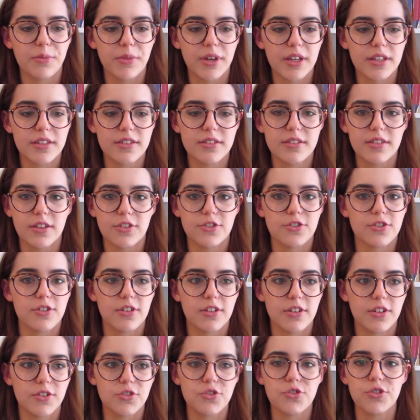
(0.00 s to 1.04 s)
It's such
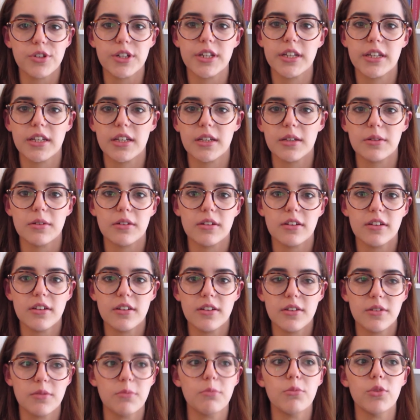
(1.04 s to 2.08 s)
an intriguing
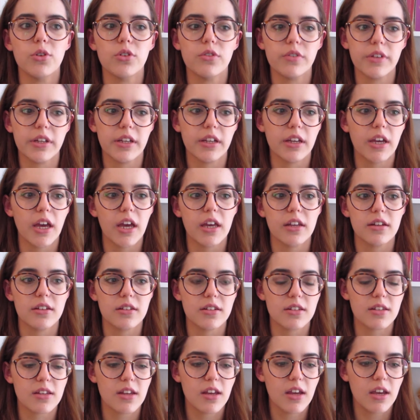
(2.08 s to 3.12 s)
movie,
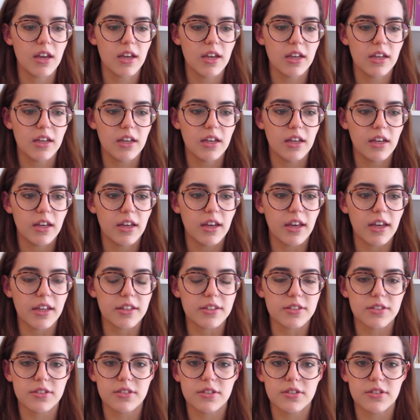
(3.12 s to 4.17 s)
and
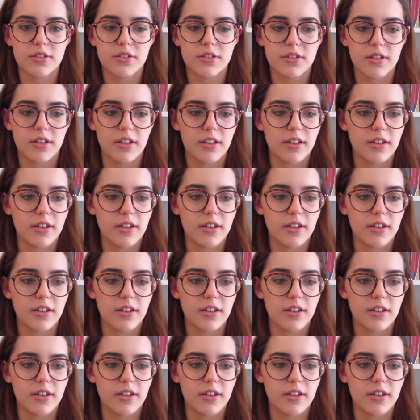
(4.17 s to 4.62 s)
it's...